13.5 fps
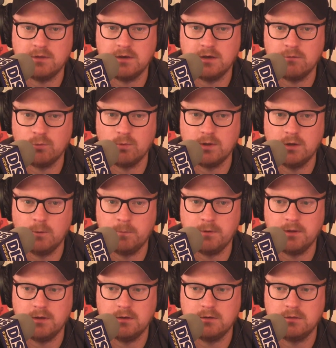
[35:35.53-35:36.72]
they never
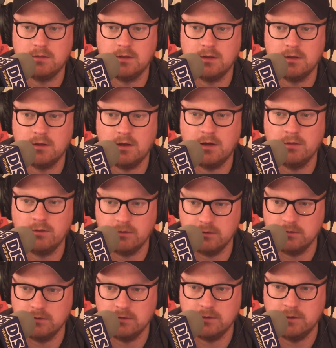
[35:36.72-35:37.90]
reopened the other